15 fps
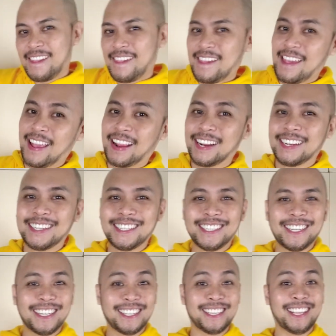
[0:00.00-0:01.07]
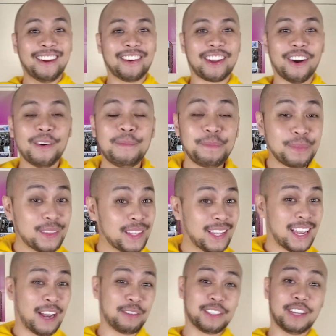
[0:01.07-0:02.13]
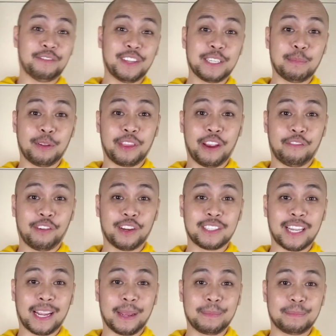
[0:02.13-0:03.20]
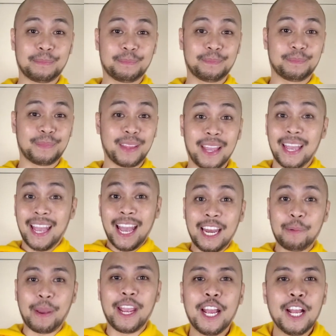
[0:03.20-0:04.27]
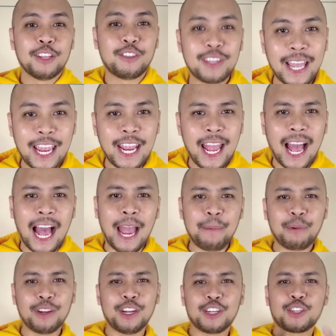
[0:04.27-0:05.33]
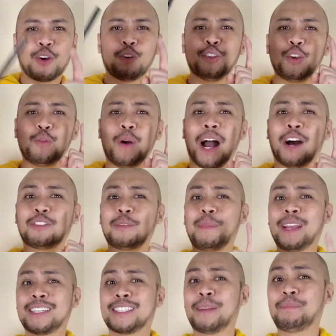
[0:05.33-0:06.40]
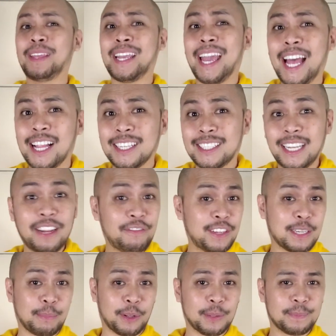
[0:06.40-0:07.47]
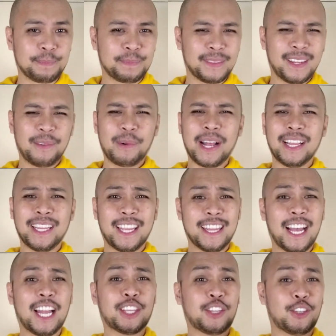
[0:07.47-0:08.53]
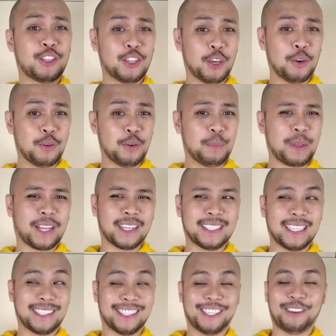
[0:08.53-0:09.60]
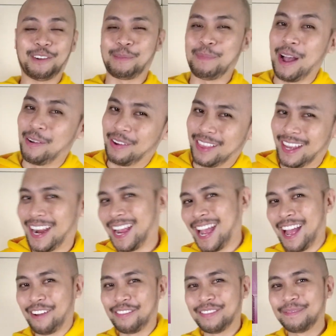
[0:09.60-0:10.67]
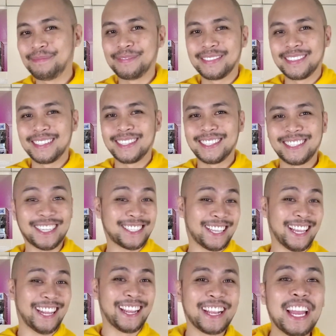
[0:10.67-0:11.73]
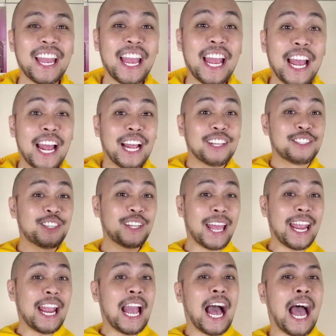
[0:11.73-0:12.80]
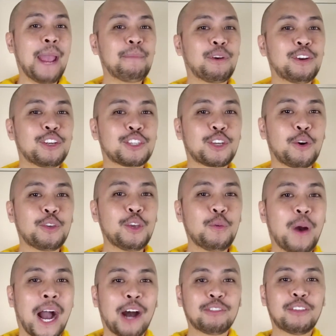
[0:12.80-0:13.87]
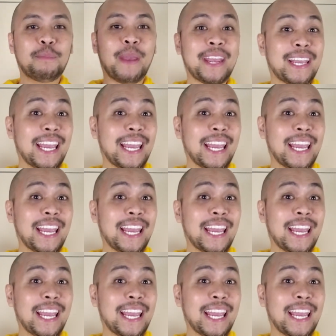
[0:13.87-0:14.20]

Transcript: There we go. I was invisible there for a second. Anyway, today I'm gonna show you how to make something else invisible. Well, not you, because it's a secret power that I have. Just kidding. Today, I'm gonna show you how to make